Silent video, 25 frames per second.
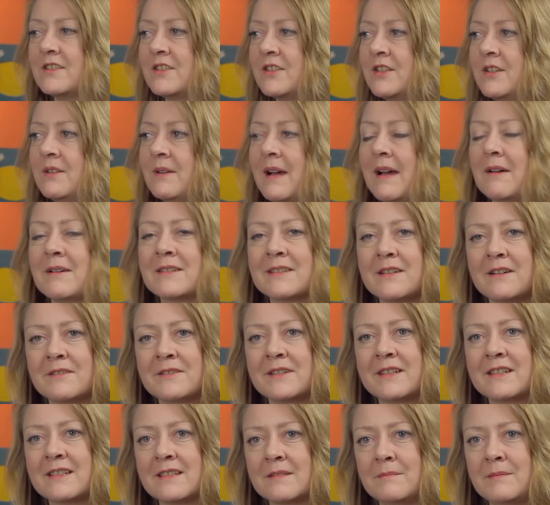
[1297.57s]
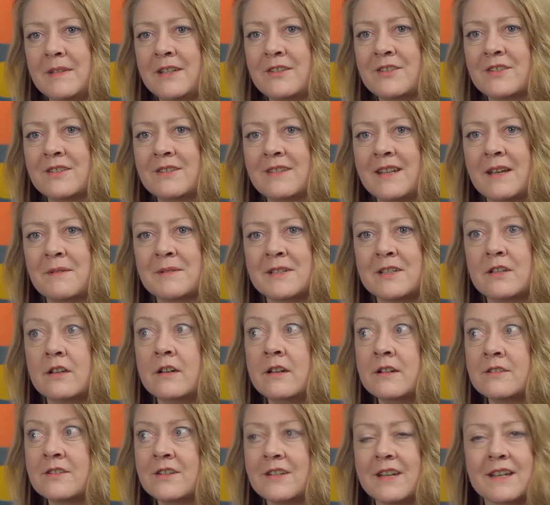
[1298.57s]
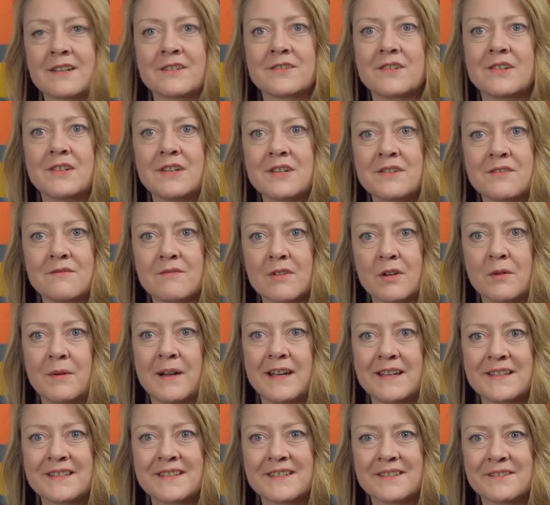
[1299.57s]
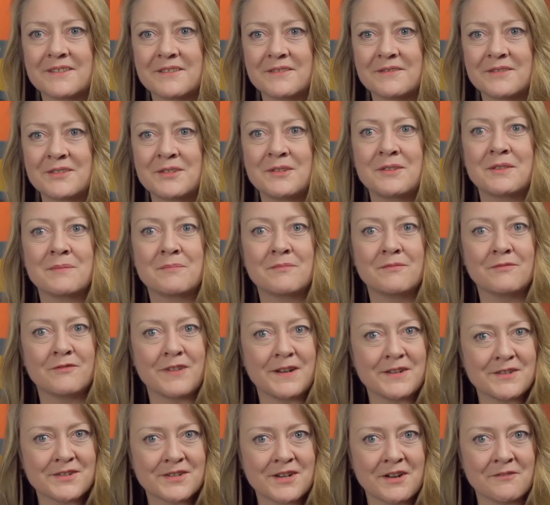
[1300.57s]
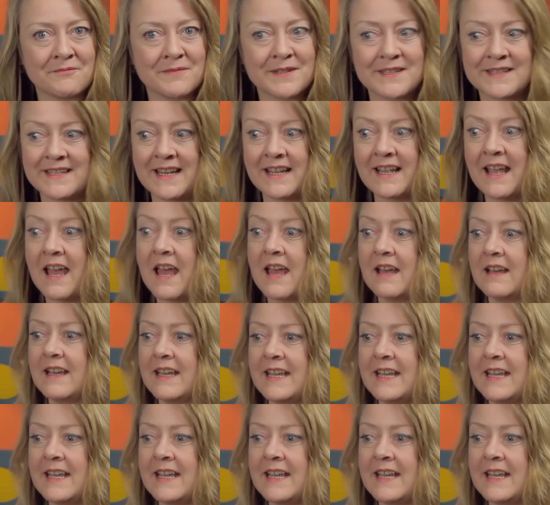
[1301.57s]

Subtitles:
2 hours after the submission, there was an urgent extradition request to the French government saying,